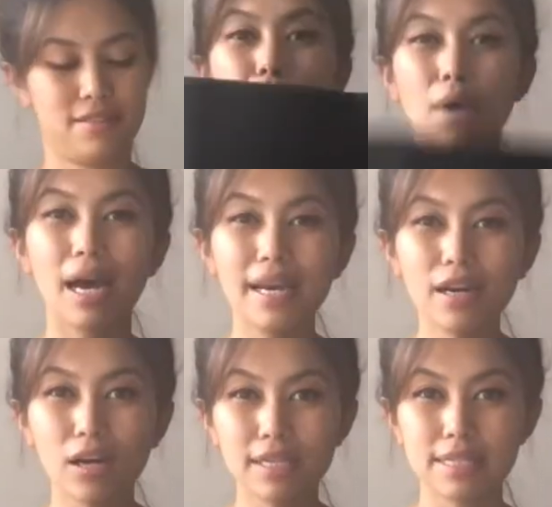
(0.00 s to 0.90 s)
So I
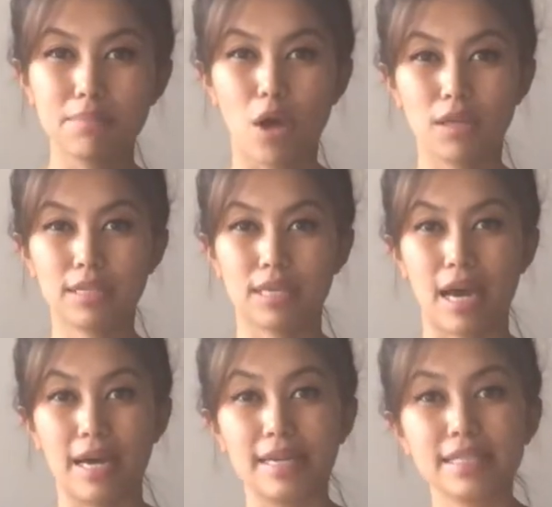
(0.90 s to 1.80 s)
got a small
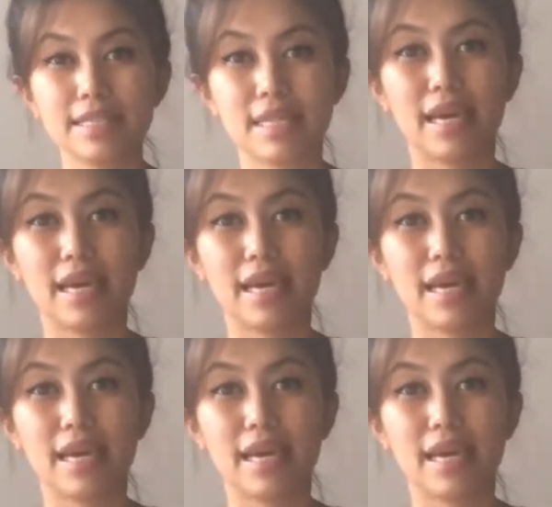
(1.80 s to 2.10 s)
size.